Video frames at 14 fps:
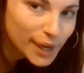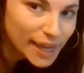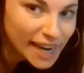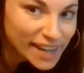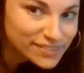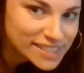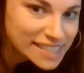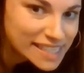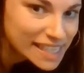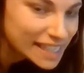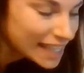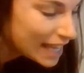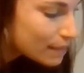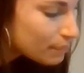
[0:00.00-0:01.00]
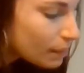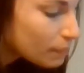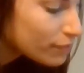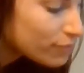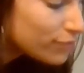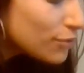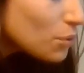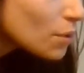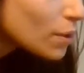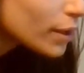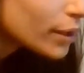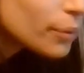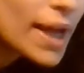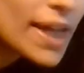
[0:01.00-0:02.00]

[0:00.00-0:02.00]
We're gonna have to see again, but before,